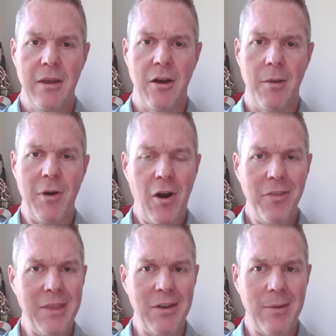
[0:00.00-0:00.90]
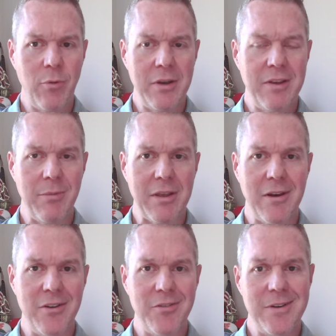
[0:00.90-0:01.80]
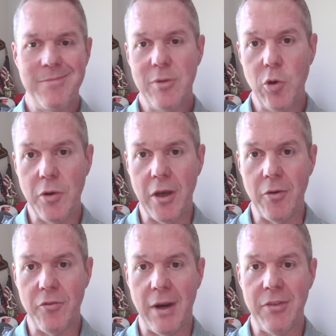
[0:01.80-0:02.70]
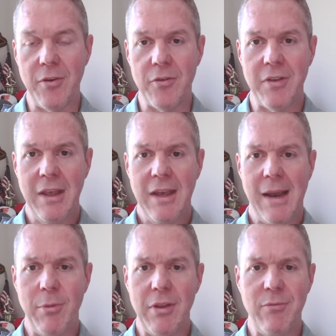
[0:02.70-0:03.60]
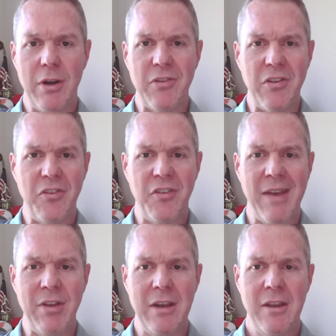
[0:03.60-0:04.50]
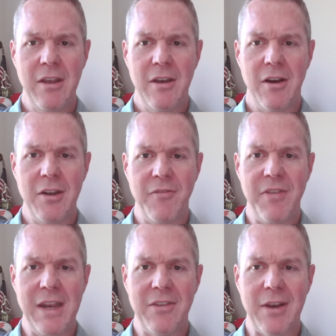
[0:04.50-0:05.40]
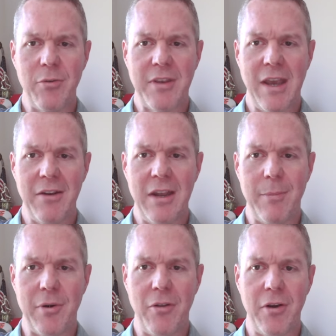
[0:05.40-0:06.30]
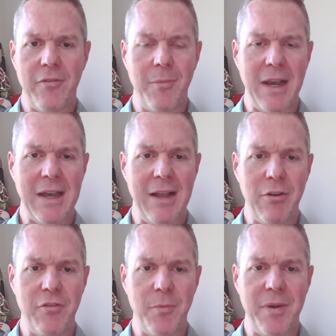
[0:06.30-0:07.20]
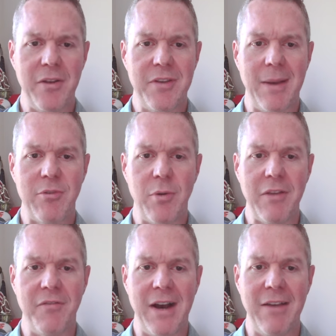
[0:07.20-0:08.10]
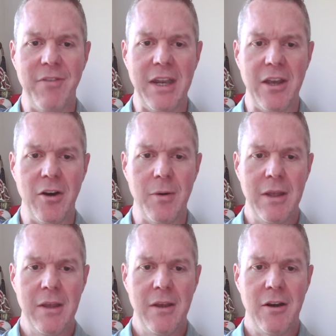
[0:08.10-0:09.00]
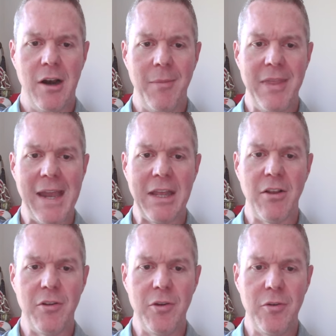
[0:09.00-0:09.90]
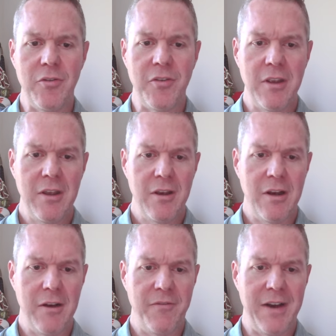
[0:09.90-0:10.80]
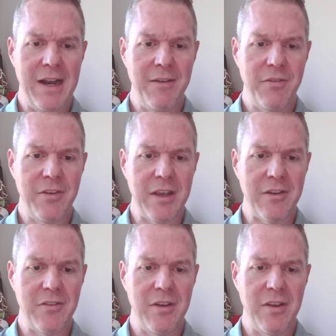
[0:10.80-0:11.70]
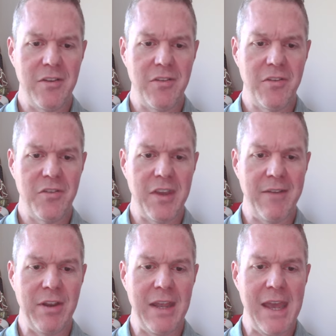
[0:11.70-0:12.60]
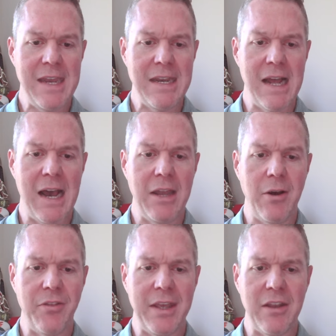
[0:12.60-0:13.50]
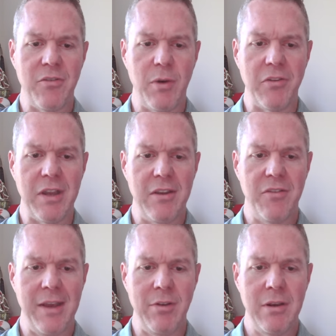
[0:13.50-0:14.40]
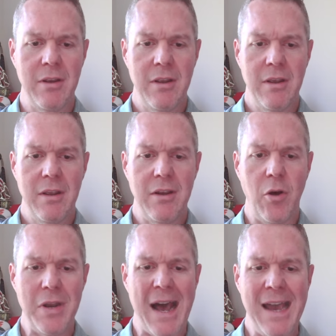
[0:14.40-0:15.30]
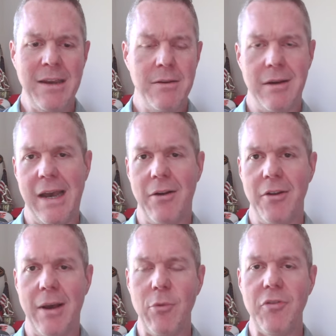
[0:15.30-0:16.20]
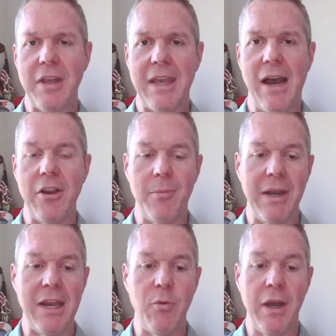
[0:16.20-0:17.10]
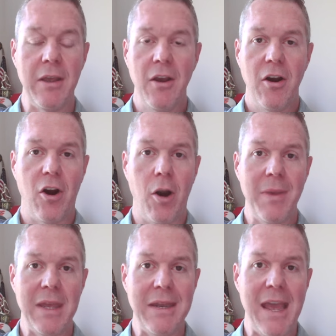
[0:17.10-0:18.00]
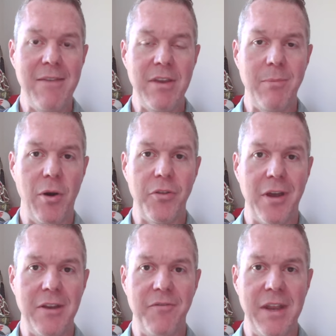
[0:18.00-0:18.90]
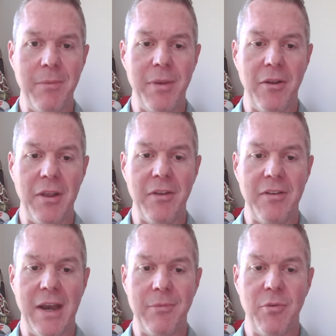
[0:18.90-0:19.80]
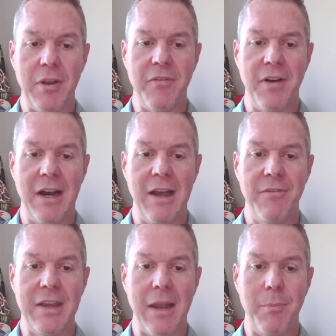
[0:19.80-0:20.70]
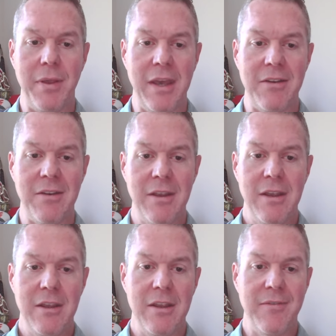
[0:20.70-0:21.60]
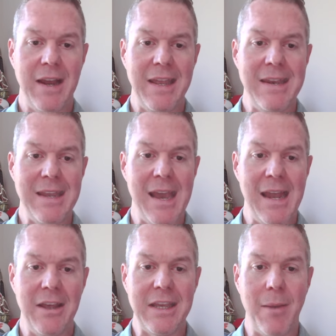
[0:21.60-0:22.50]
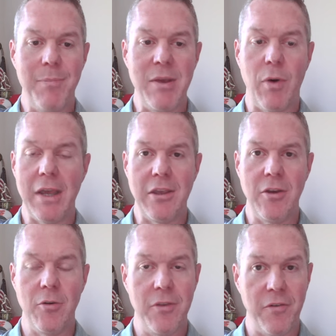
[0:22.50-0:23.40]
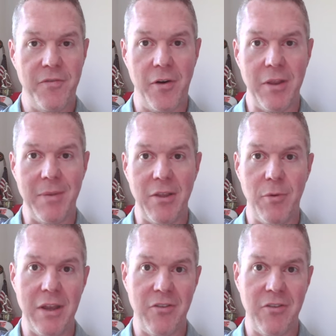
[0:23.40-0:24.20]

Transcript: Are they the #1 team in the country? Who knows, right? There's, I believe, 7 undefeateds. I was counting it up earlier for my college football top 25 video, and that includes 5, 6, 7, 8, 9. No, I think it's, 7? No, 9? I don't know. I'm losing count here. But anyway, Army and Navy, both undefeated, barely in the top 25. You got Pitt. You've got Indiana, you got BYU. They're phony, by the way.